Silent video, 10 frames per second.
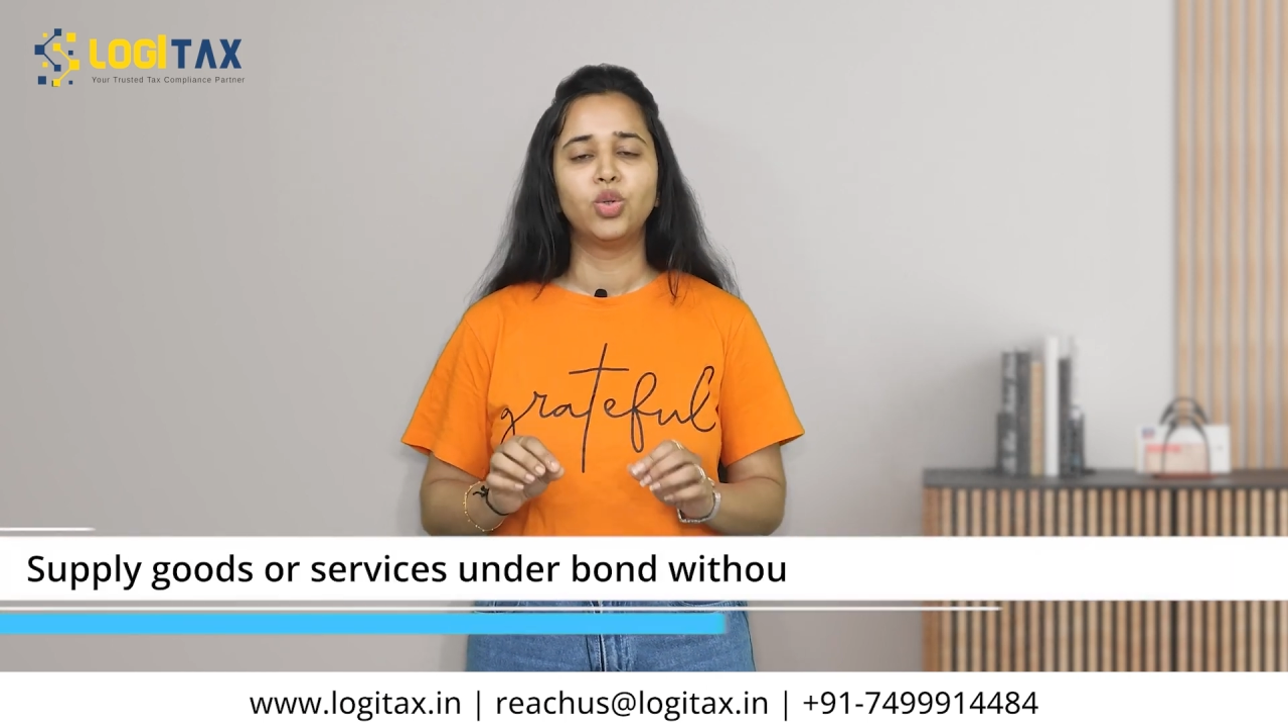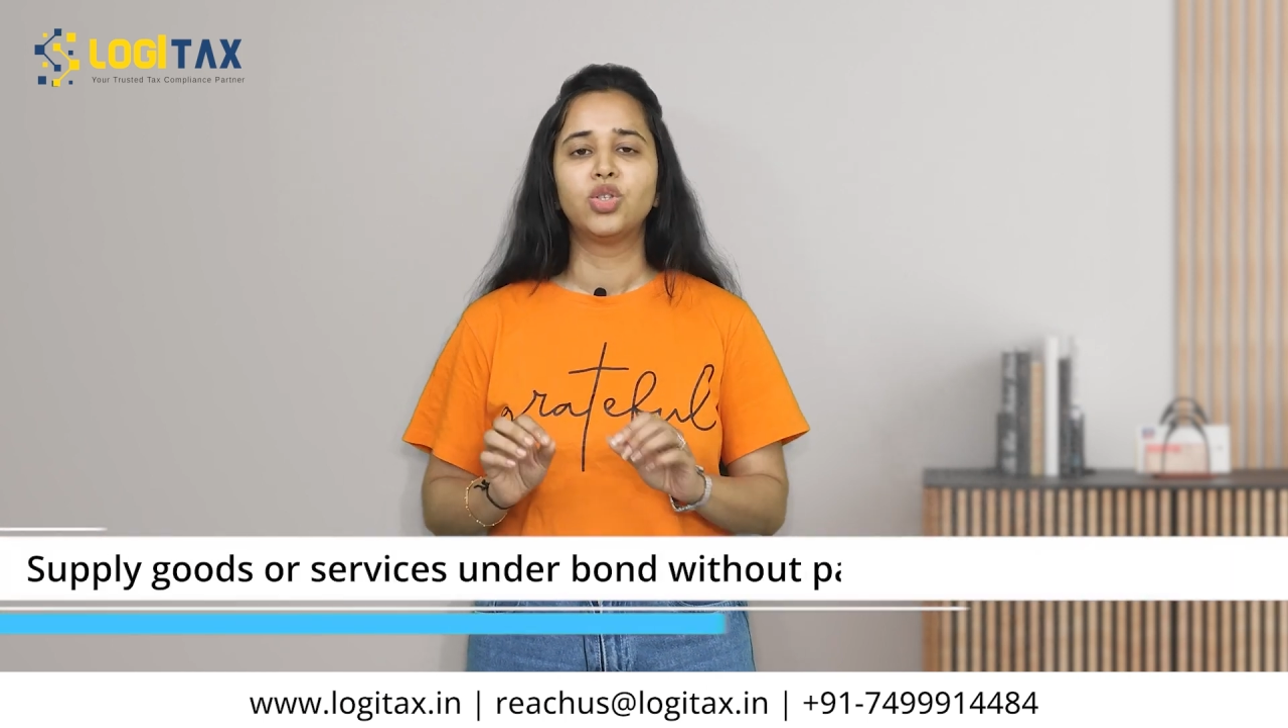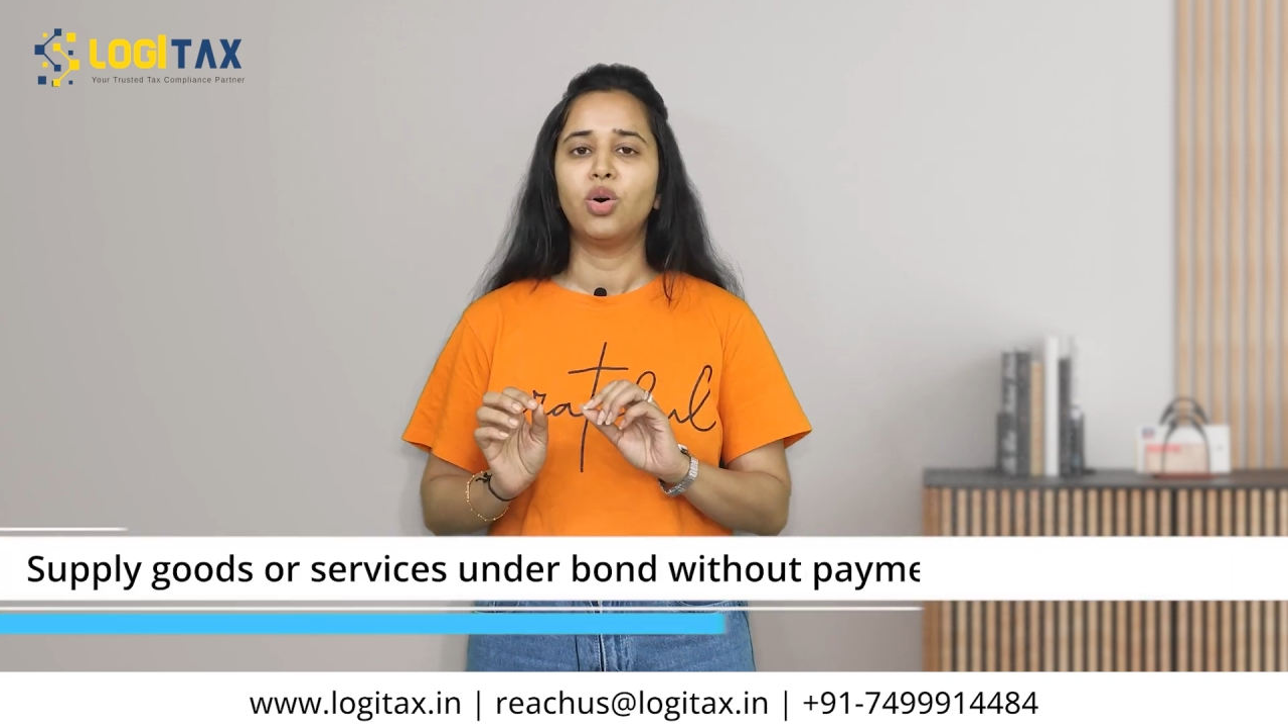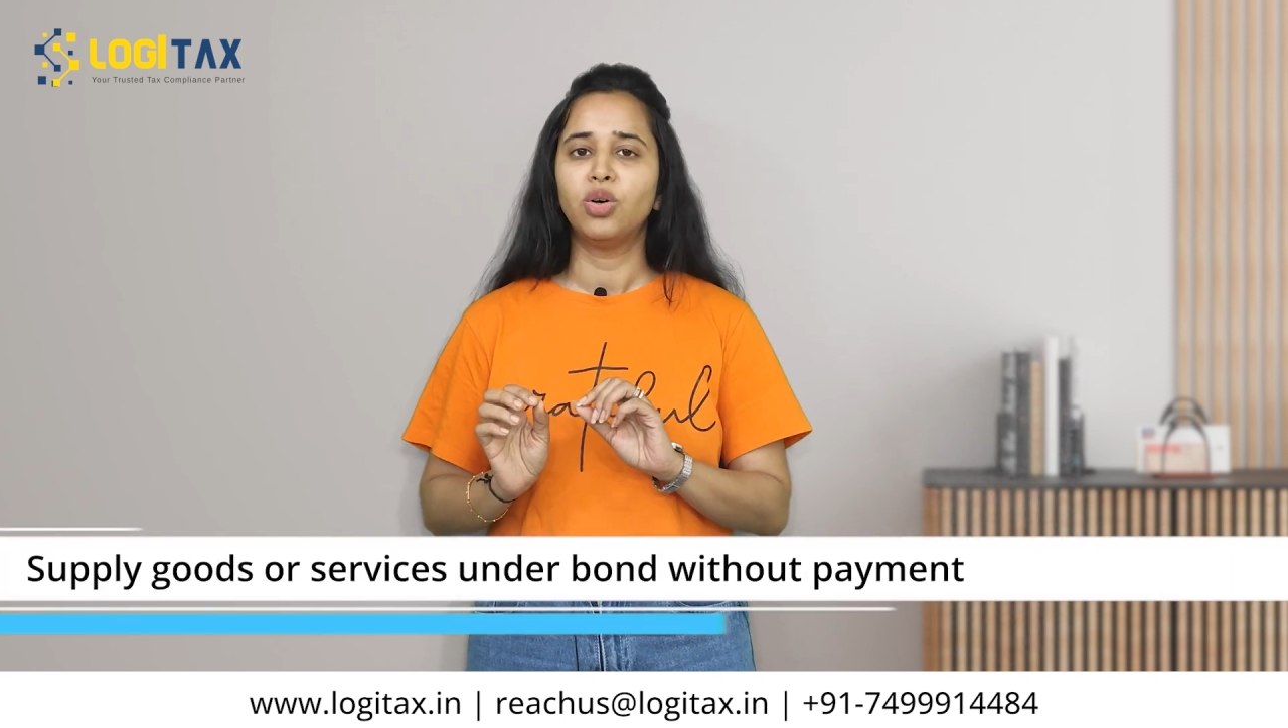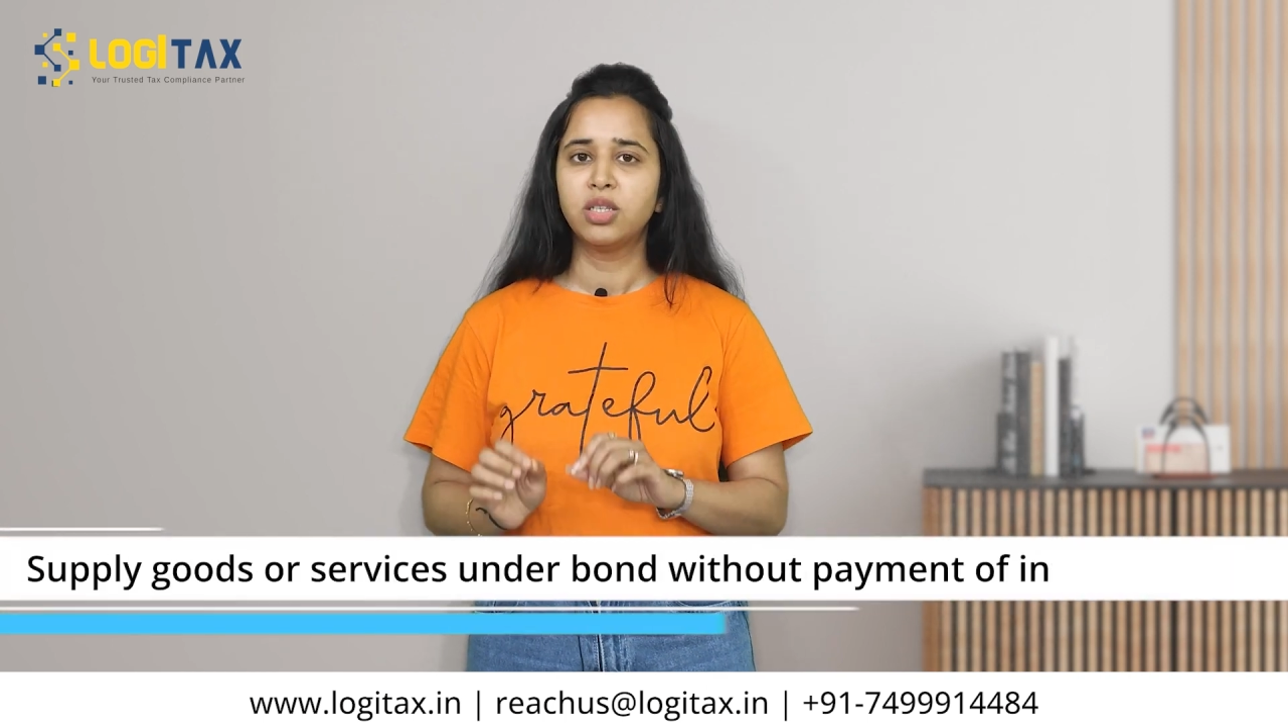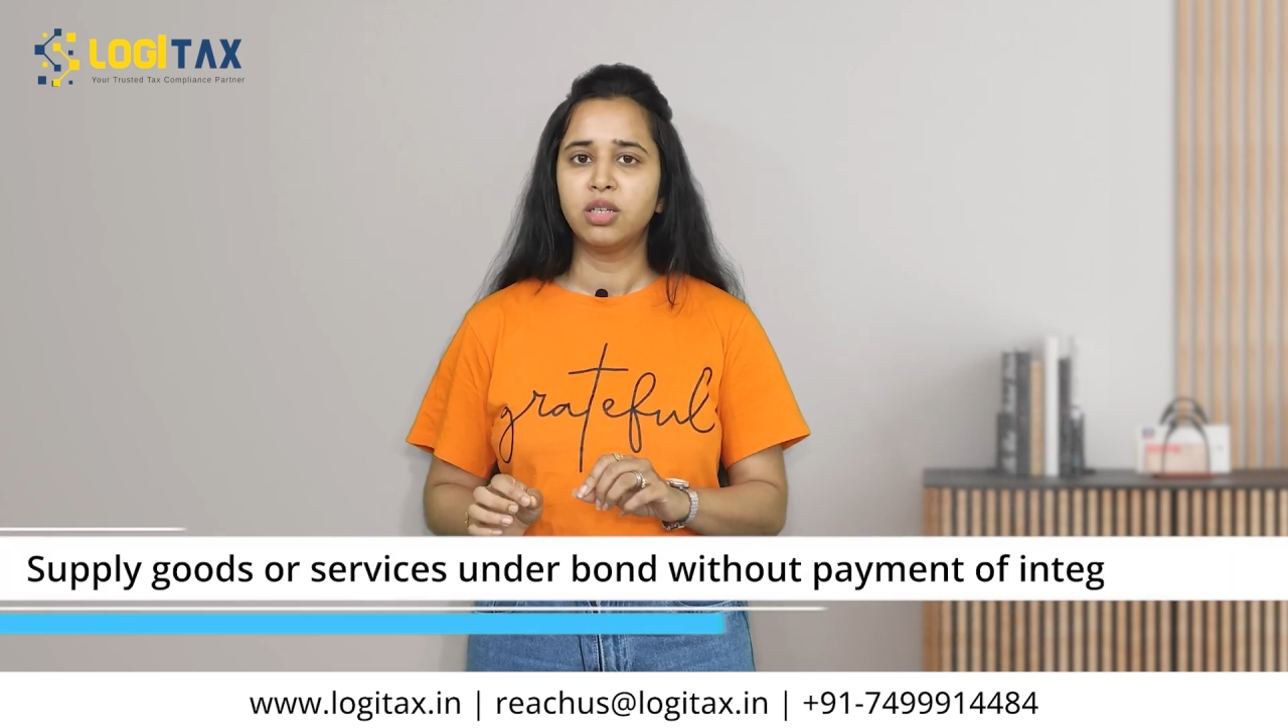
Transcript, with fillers: goods or